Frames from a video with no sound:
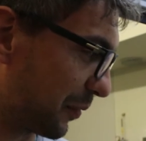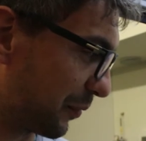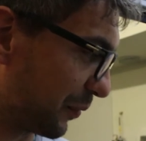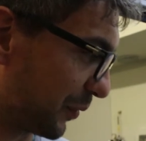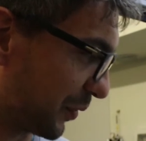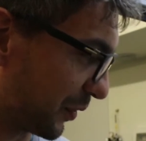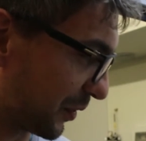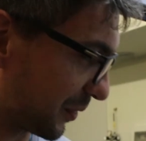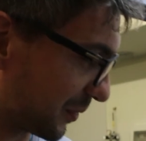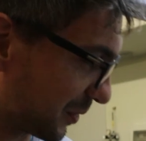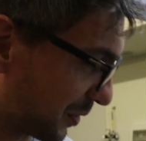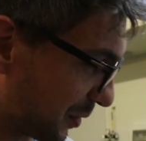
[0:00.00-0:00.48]

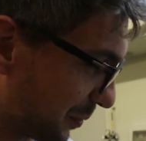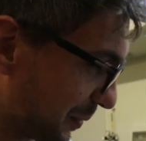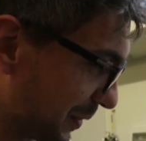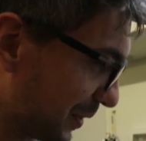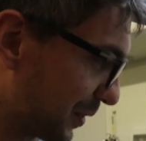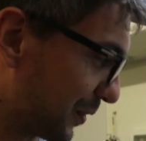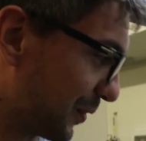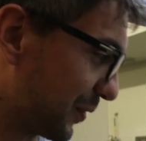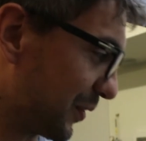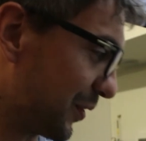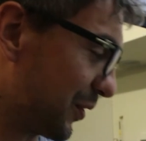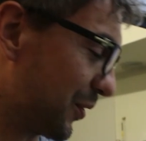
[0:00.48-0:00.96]
what could be
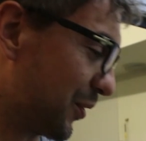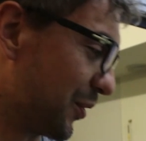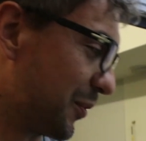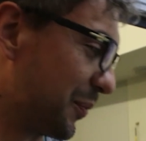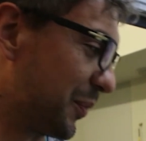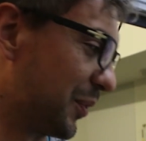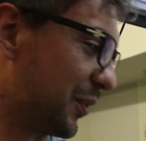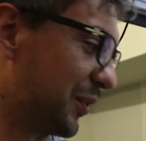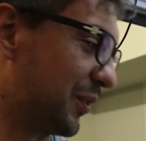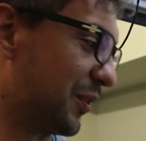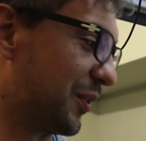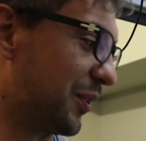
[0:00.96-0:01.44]
called a
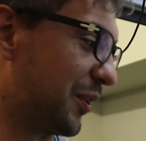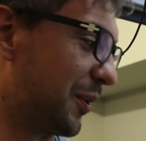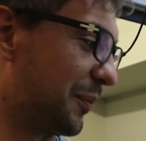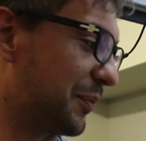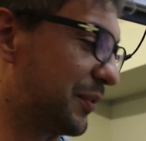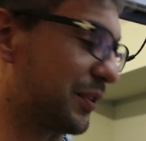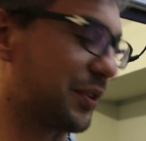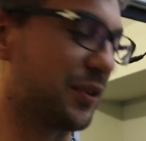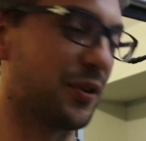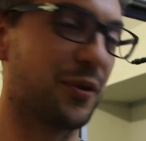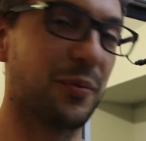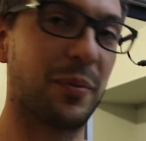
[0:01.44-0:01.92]
normal
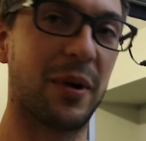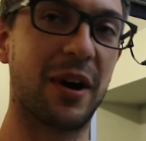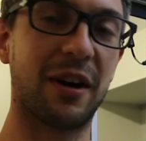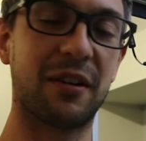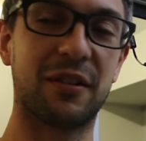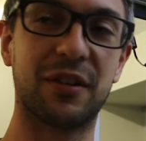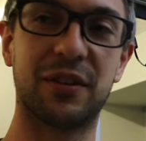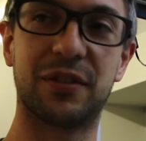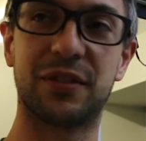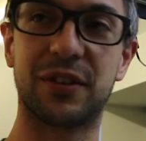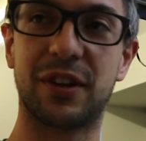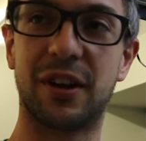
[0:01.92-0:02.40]
optical
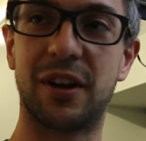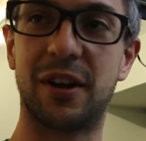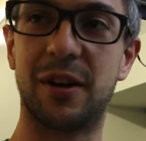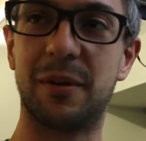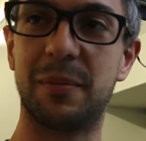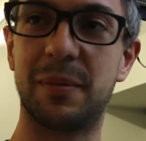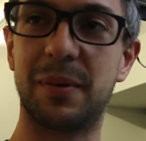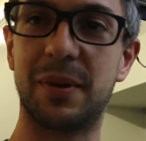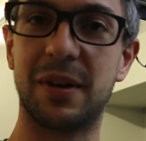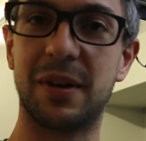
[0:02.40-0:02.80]
microscope.